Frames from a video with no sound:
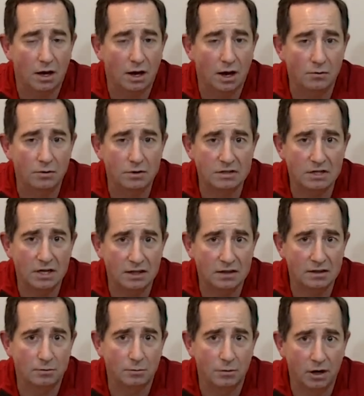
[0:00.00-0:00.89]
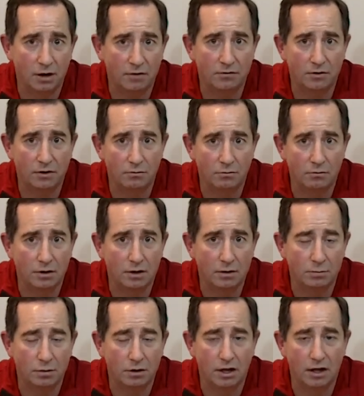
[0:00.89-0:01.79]
I would take them off and
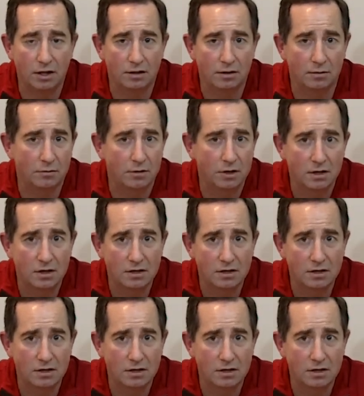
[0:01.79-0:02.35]
reapply them